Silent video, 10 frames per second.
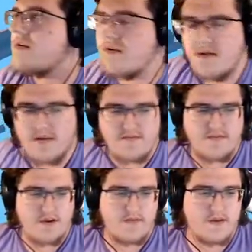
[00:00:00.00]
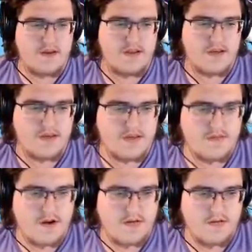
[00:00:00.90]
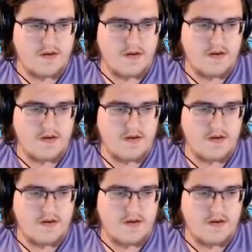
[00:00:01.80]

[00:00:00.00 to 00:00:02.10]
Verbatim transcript: it flare blitzes, probably.